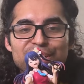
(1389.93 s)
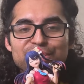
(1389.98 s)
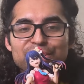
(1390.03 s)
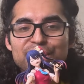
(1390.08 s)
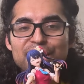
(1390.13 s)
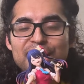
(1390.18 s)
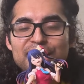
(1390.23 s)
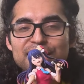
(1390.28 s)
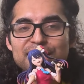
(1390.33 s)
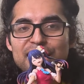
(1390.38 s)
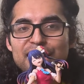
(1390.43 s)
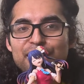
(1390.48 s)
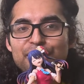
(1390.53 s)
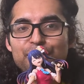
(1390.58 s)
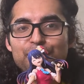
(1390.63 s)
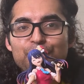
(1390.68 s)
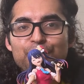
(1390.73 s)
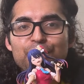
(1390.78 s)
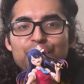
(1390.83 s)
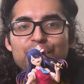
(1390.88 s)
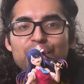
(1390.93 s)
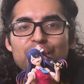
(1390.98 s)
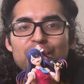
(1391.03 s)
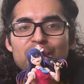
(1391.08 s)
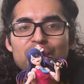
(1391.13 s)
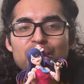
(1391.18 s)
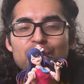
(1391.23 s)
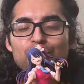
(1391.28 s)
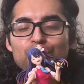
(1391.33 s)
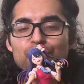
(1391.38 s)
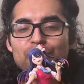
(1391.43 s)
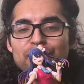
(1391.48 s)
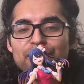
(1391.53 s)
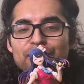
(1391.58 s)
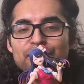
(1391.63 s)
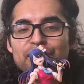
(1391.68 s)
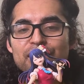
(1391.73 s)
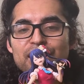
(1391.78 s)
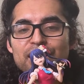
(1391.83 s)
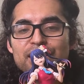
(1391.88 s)
Do you guys like her with
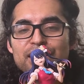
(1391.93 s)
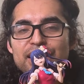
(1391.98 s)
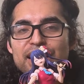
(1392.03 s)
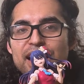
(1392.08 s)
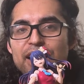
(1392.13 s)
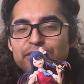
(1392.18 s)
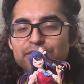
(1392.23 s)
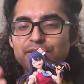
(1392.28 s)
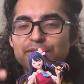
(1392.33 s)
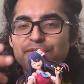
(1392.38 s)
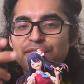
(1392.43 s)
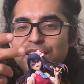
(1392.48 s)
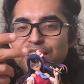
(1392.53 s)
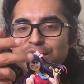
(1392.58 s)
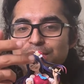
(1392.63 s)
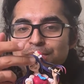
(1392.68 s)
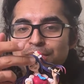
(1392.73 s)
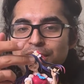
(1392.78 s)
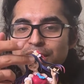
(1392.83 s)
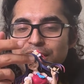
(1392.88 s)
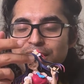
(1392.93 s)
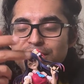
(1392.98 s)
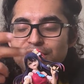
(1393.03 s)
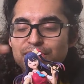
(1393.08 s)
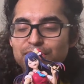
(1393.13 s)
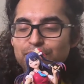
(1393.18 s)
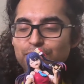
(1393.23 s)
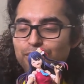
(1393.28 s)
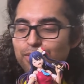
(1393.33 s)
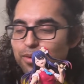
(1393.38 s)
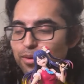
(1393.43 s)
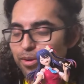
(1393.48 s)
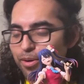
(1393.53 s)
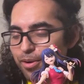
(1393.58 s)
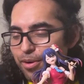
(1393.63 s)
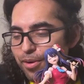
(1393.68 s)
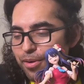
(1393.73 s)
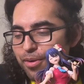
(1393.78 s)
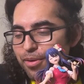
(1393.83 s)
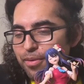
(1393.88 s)
the extra faceplate
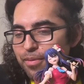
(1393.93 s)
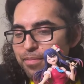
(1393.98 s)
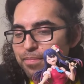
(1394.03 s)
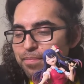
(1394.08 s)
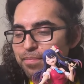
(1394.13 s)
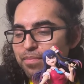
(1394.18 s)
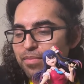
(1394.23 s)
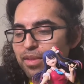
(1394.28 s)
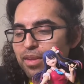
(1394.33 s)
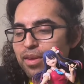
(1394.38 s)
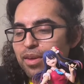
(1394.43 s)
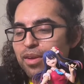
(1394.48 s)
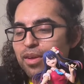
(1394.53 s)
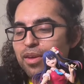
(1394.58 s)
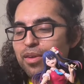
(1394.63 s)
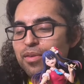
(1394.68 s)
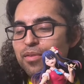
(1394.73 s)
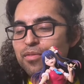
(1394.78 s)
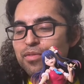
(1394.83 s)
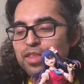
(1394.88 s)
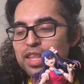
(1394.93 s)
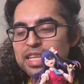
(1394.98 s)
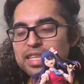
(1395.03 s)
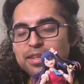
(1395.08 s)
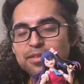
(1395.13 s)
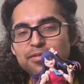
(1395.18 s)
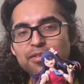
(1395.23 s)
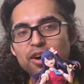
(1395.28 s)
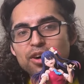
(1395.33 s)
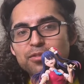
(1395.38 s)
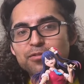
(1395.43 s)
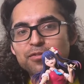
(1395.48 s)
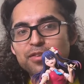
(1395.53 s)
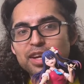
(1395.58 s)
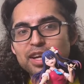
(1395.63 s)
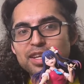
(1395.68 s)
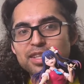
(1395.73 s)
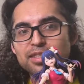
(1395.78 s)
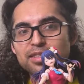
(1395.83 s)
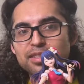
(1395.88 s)
or the default
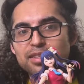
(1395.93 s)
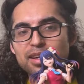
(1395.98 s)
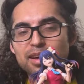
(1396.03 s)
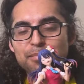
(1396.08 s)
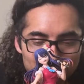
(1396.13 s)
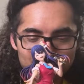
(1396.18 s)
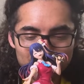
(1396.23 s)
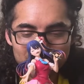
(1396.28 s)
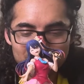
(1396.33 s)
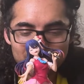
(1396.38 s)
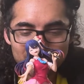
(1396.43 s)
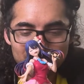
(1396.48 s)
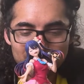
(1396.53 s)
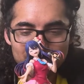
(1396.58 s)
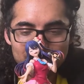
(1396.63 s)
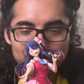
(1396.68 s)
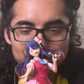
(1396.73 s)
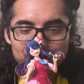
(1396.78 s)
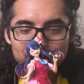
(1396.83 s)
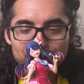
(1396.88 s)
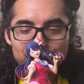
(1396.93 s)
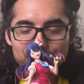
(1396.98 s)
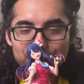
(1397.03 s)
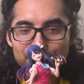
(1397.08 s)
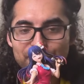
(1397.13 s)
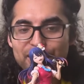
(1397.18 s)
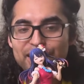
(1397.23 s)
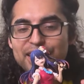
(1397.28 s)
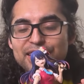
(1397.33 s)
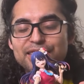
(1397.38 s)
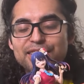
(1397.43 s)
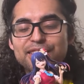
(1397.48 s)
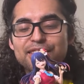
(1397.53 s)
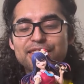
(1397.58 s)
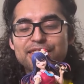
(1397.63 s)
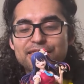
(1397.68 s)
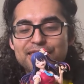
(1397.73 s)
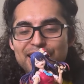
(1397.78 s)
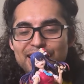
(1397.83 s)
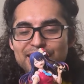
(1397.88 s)
face? But very
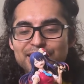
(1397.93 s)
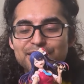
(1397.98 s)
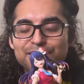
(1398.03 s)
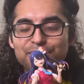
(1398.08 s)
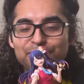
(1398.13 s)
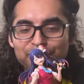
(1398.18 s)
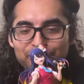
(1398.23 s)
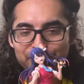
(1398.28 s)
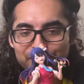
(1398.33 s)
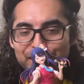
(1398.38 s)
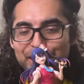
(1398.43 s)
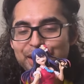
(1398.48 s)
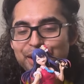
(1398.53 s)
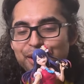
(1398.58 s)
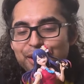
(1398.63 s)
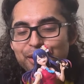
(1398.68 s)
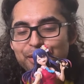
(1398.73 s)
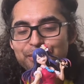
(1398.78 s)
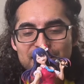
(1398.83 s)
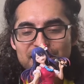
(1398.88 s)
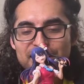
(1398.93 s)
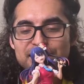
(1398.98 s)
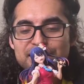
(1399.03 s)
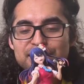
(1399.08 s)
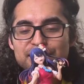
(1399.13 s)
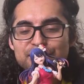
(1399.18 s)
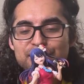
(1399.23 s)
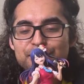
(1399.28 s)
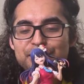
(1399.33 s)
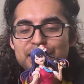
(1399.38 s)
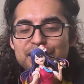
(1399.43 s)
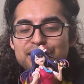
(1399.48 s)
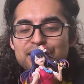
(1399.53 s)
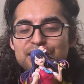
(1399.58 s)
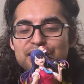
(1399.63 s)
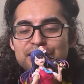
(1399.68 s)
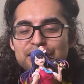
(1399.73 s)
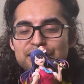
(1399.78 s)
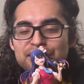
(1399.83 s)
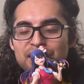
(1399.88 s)
nice figure. This is gonna be a
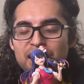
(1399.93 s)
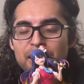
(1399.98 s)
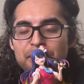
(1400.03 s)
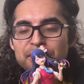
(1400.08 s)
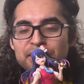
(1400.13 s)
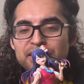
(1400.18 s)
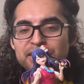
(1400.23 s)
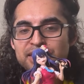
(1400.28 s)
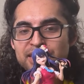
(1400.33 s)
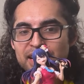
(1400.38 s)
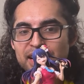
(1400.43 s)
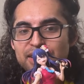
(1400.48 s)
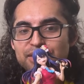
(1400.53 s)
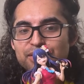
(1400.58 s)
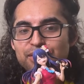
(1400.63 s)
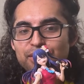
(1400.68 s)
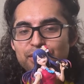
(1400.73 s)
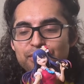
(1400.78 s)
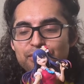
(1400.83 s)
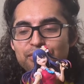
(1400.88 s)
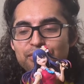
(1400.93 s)
top contender